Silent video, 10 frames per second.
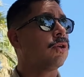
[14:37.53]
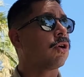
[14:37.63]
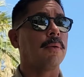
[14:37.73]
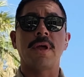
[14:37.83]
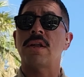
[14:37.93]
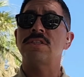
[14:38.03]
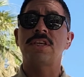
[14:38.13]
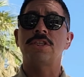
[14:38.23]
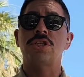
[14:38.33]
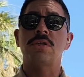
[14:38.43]
Come down to the
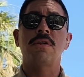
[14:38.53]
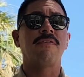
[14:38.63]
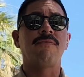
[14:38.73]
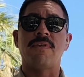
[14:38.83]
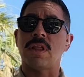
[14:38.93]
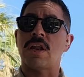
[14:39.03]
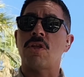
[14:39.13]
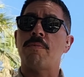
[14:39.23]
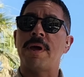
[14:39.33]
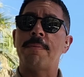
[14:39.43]
station. Fill out a
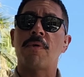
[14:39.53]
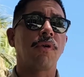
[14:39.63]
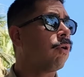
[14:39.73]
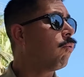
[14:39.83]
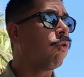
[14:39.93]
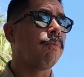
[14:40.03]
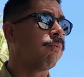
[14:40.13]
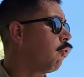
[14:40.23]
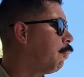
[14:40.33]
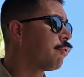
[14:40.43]
little paper. We'll
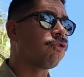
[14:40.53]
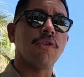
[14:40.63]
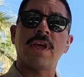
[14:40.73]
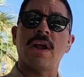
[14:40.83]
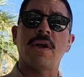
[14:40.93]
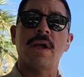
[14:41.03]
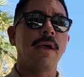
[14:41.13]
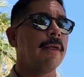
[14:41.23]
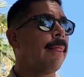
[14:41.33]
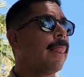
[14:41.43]
we'll patrol the area.
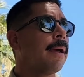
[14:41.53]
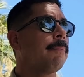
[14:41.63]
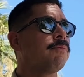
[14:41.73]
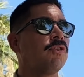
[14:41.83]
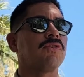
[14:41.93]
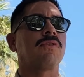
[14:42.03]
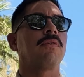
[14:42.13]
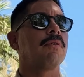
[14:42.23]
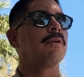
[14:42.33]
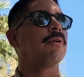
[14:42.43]
Just
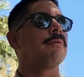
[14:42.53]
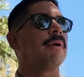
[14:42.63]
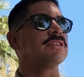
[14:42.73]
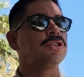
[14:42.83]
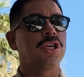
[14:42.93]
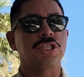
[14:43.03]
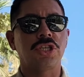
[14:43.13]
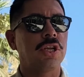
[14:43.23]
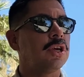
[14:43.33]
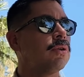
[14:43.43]
my
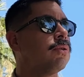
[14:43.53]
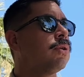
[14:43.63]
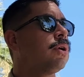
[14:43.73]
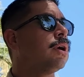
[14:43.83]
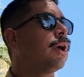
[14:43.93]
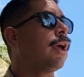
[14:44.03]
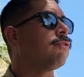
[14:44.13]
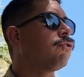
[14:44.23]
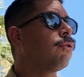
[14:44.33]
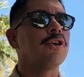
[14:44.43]
suggestion to you is
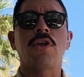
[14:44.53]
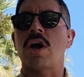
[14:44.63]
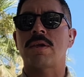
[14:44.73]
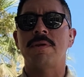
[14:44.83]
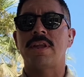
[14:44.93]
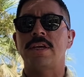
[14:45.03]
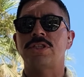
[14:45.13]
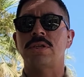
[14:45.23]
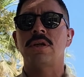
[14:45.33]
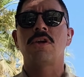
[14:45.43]
do your
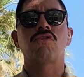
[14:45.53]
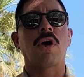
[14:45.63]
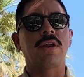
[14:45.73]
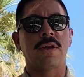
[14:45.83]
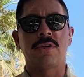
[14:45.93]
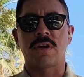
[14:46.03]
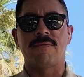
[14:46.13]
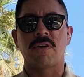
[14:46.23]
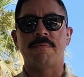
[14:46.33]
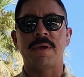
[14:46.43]
documentation. Try not to
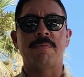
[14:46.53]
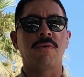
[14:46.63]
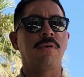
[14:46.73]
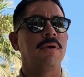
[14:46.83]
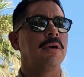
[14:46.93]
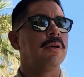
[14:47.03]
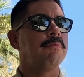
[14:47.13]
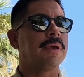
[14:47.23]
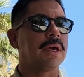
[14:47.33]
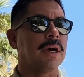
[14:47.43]
confront people
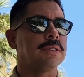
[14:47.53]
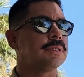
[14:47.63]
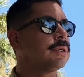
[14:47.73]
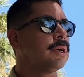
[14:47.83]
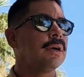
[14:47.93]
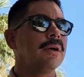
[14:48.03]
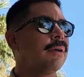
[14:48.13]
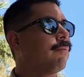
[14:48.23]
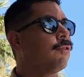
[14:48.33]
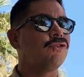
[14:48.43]
because.
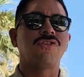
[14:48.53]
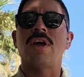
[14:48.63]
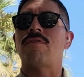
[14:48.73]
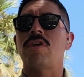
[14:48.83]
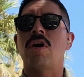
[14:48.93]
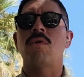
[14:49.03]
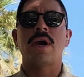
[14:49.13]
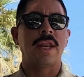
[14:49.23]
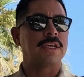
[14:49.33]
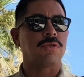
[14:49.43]
You just never know,
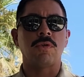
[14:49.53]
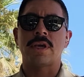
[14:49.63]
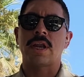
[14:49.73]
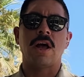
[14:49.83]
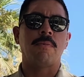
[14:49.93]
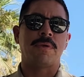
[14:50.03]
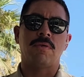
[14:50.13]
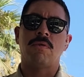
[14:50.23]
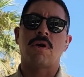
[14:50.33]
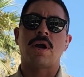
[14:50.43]
and that's only going to help you.
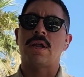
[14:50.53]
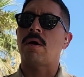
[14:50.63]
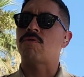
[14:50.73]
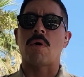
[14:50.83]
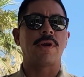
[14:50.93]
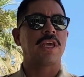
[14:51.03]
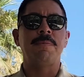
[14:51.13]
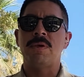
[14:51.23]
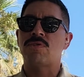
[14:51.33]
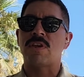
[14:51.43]
All right, I, I want to
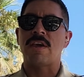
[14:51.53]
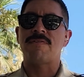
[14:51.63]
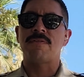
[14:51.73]
keep you safe.